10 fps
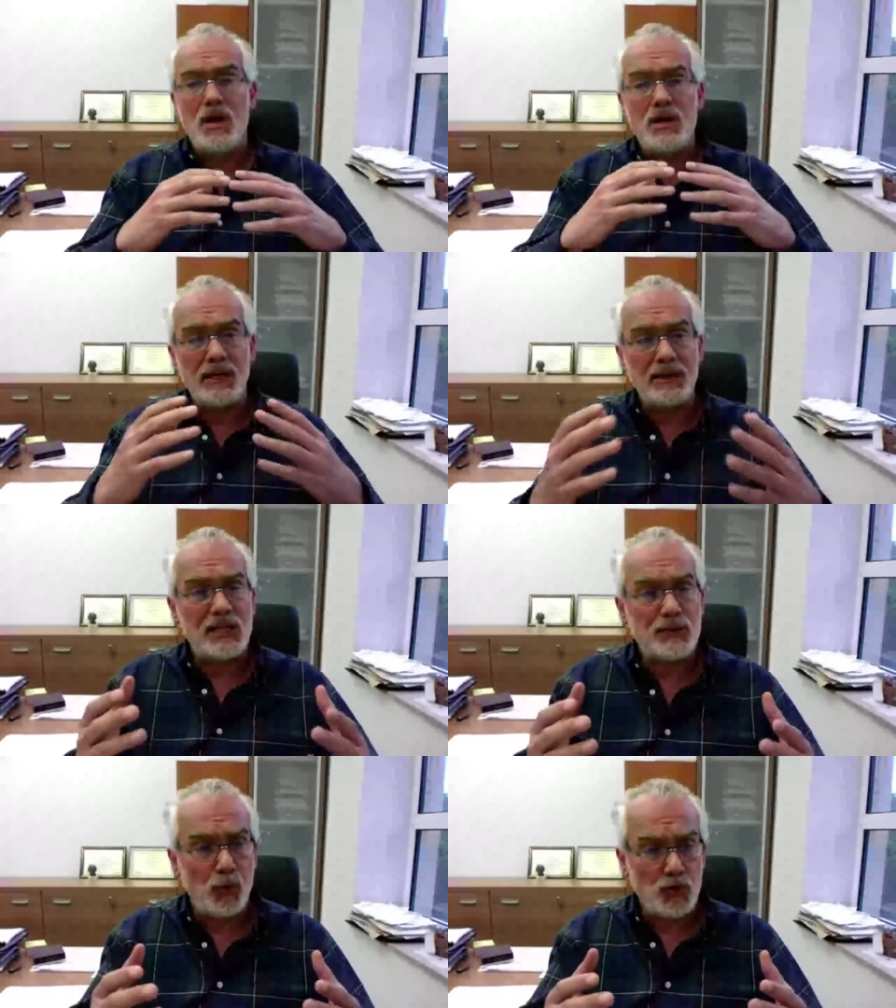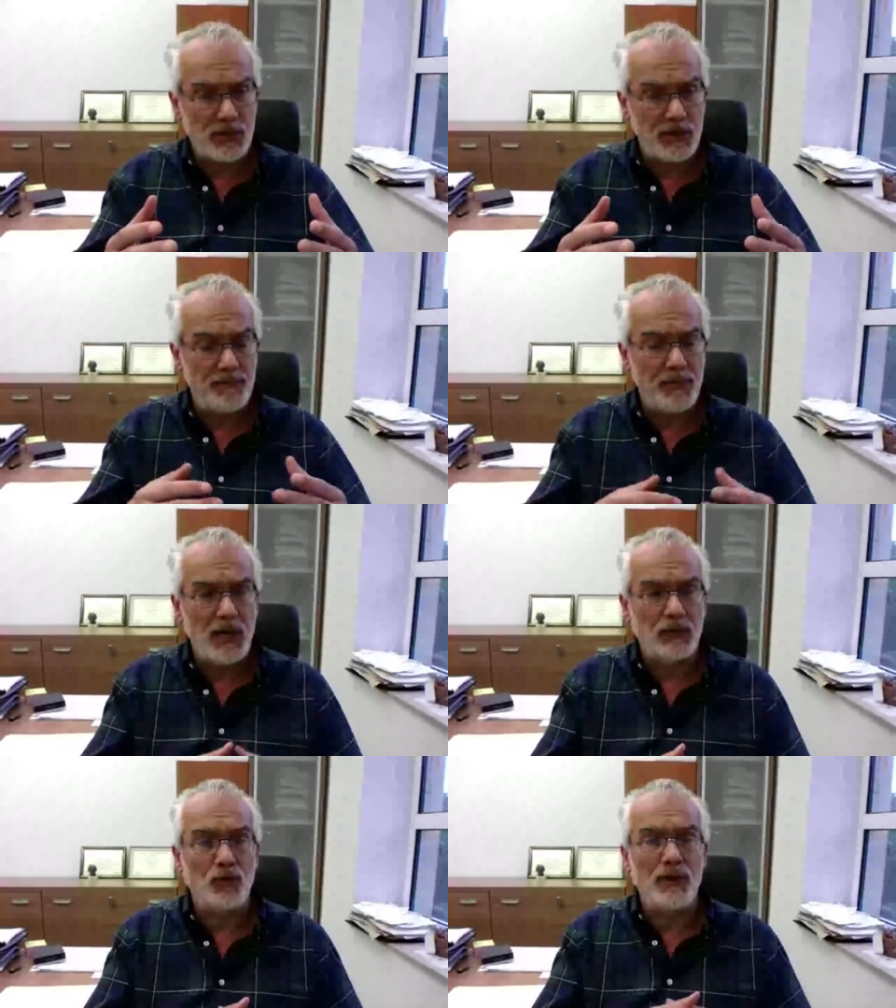not expose them
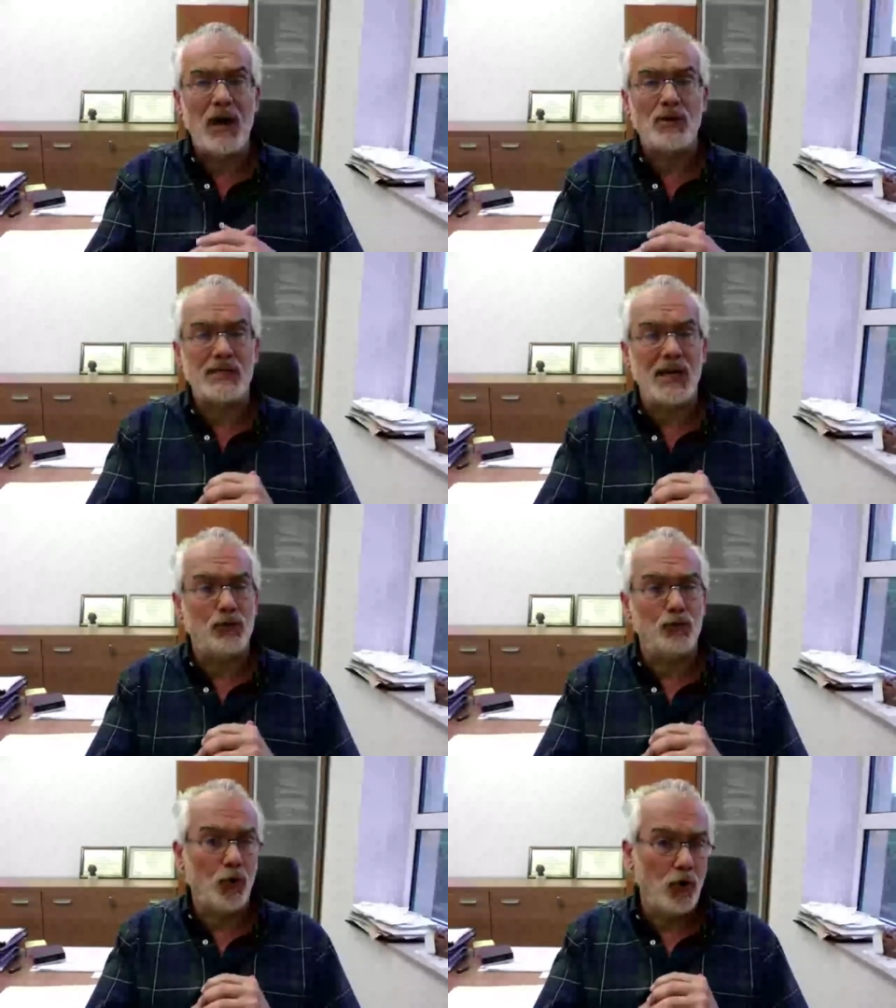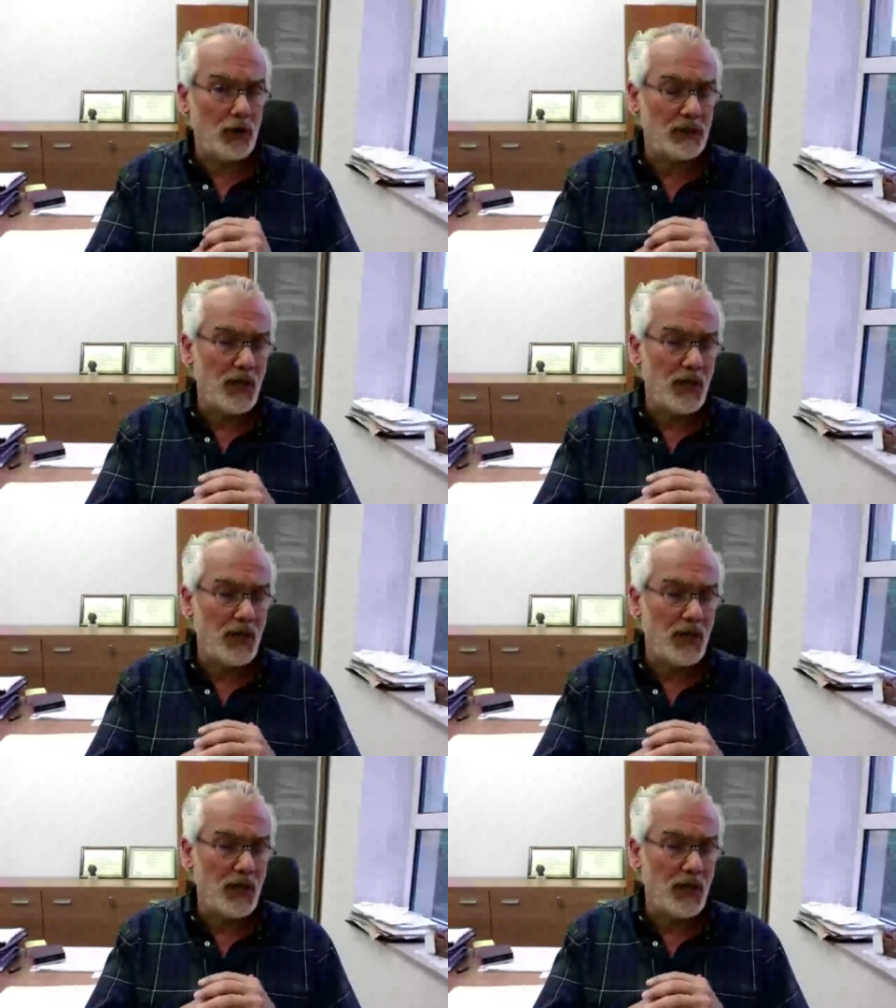to the outside world,